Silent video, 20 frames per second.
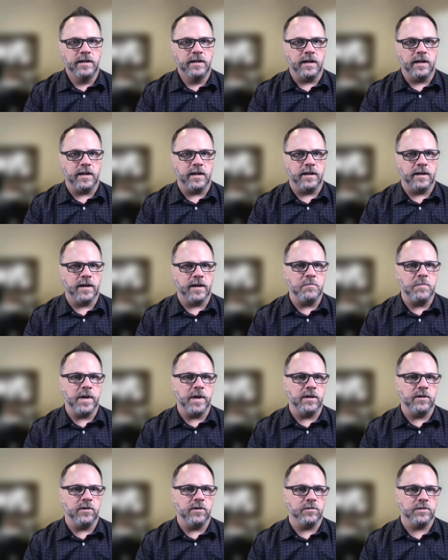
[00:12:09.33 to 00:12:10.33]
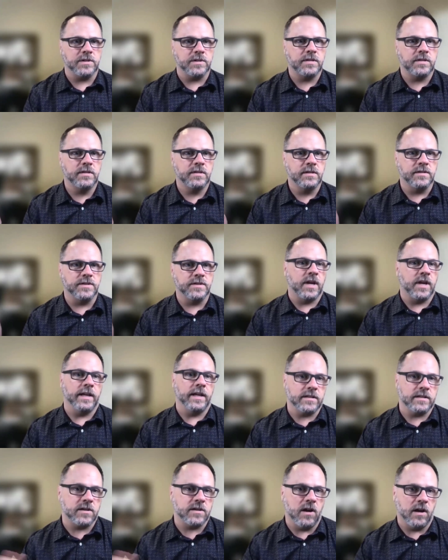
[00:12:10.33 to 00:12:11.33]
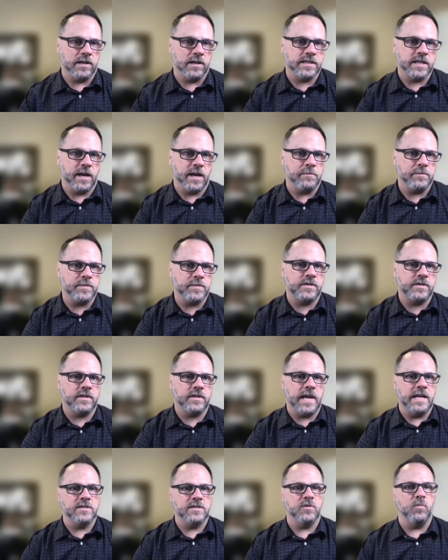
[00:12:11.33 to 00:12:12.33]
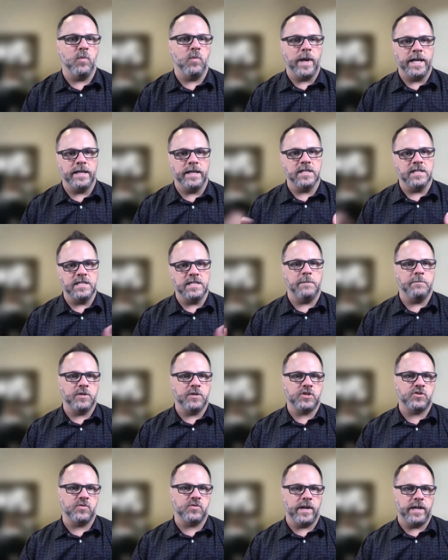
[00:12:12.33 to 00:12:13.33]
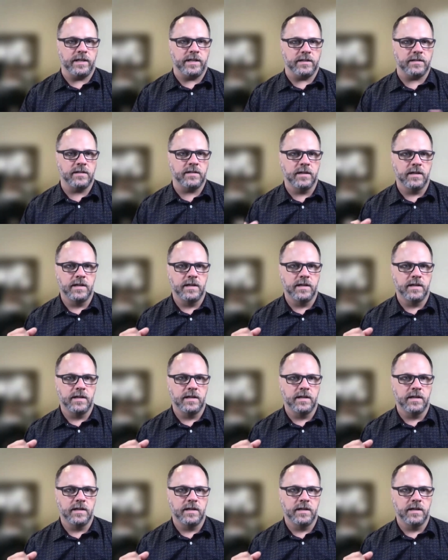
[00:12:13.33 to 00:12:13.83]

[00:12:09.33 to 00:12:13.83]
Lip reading: about science concepts as a way to demonstrate